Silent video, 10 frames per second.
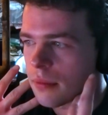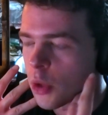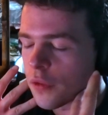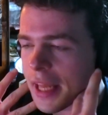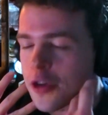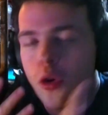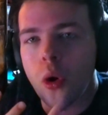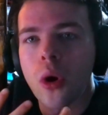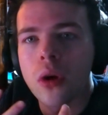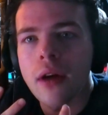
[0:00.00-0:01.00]
move their
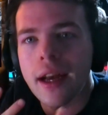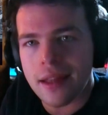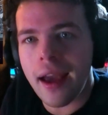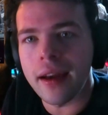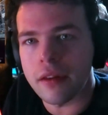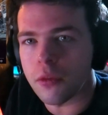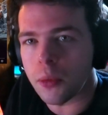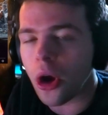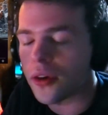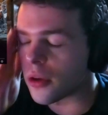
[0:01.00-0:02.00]
jaw as they're adding
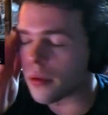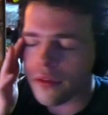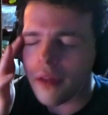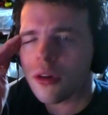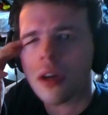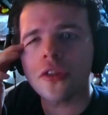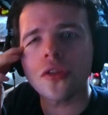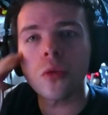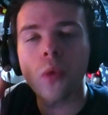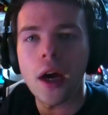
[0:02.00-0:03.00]
vibrato, and I never
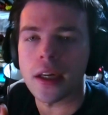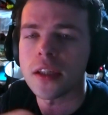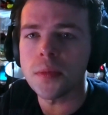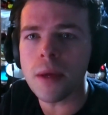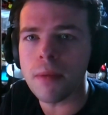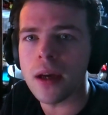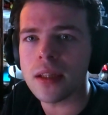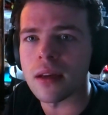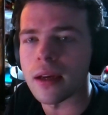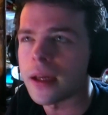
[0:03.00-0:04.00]
understood why, because me
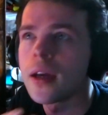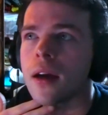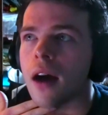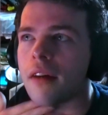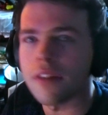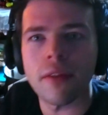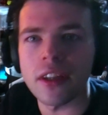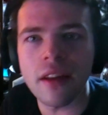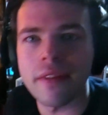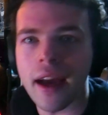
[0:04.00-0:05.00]
personally, I've never
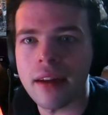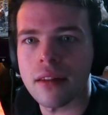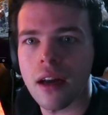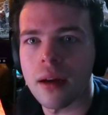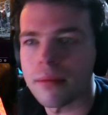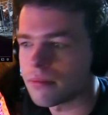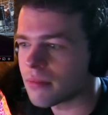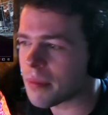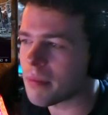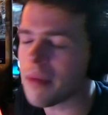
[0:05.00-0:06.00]
done that.
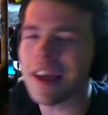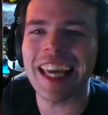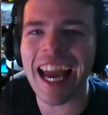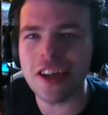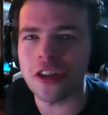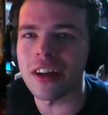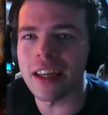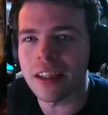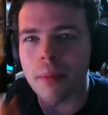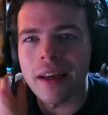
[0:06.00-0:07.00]
Maybe
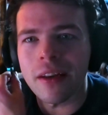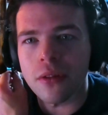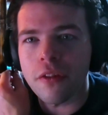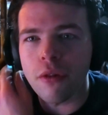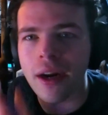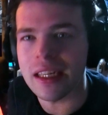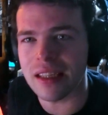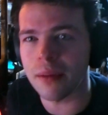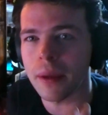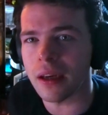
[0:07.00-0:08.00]
occasionally, depending on the phrase
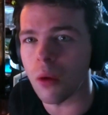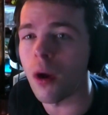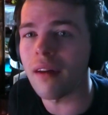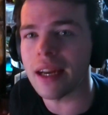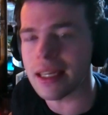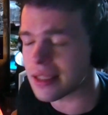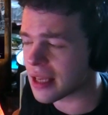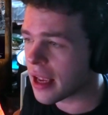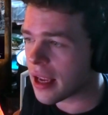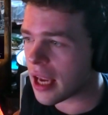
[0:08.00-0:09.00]
and depending on where it is
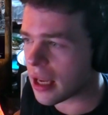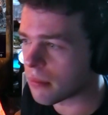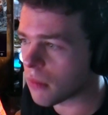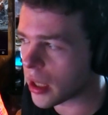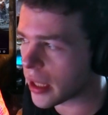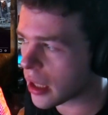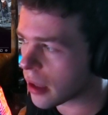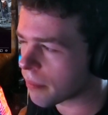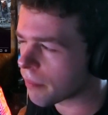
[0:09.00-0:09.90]
in my